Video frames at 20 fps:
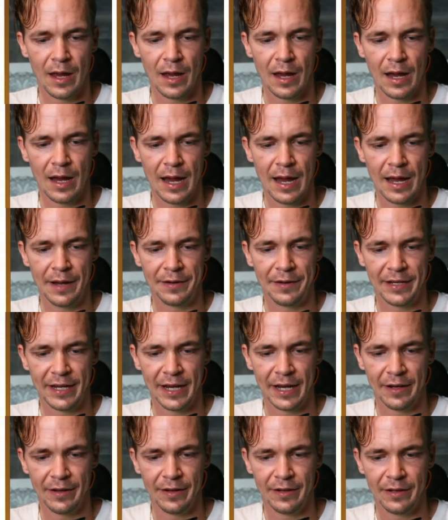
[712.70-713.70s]

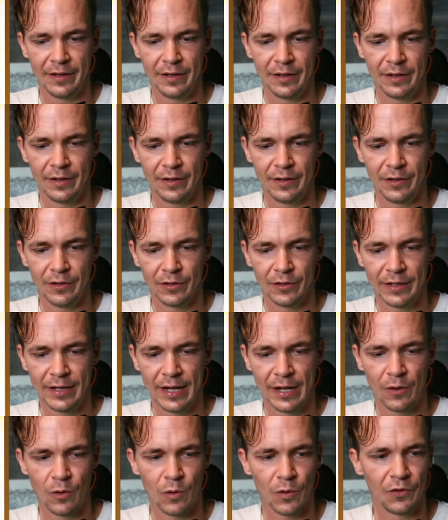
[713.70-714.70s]
again, you're looking at
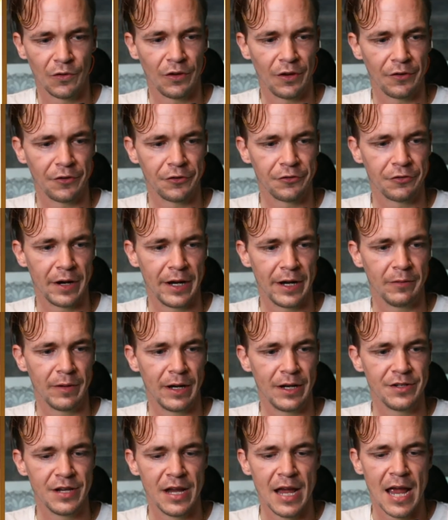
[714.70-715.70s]
a horizontal trading
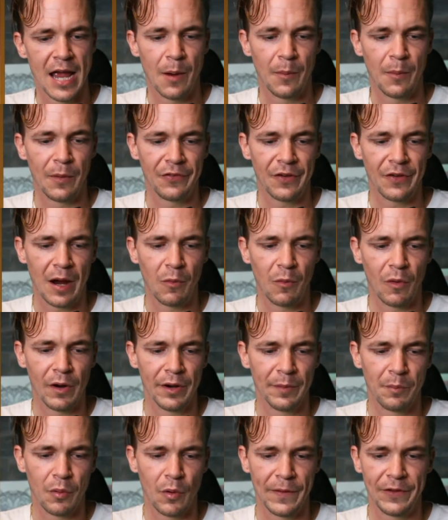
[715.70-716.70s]
range. And I want to
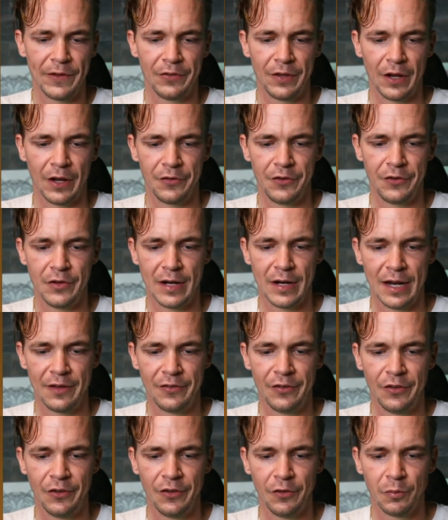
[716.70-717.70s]
point this out to you guys.
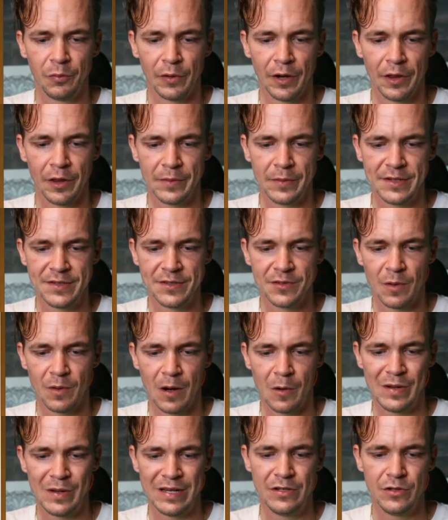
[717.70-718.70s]
This is one of the reasons why
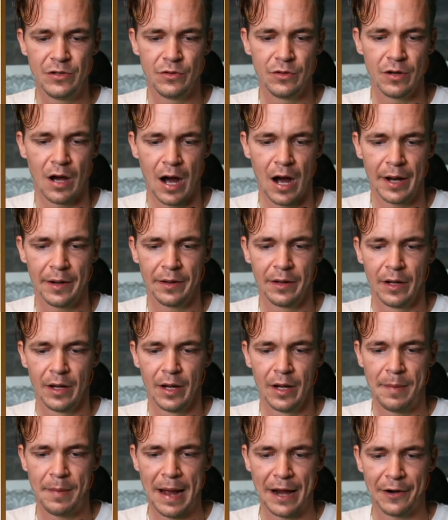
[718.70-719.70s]
we do not
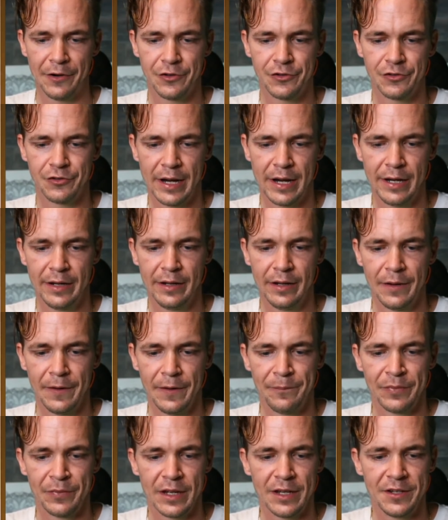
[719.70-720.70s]
pattern trade,
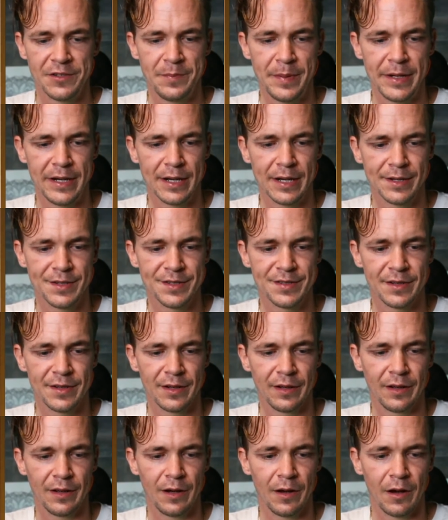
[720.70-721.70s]
is because
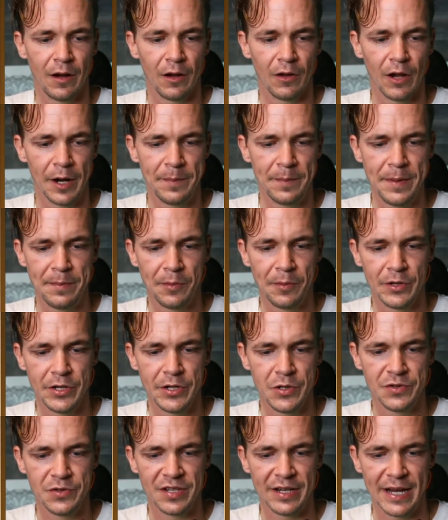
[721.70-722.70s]
a lot of people
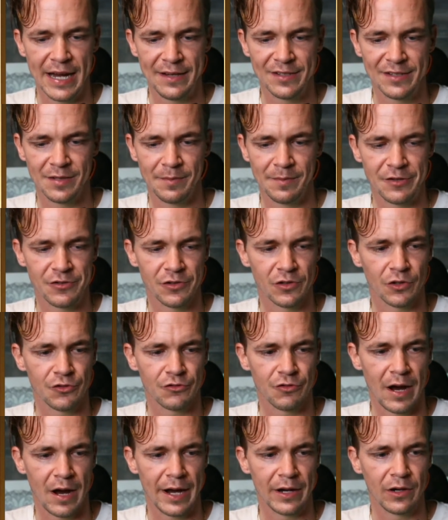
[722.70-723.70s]
use an asymmetrical
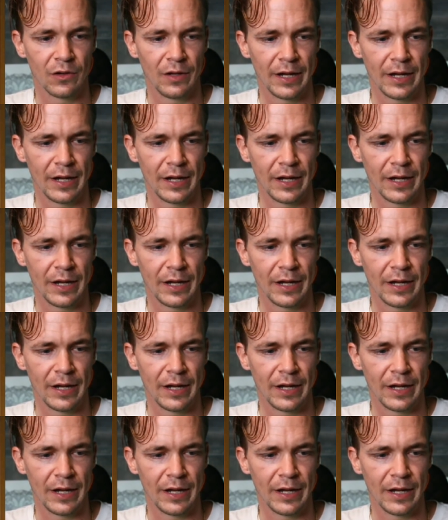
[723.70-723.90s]
triangle like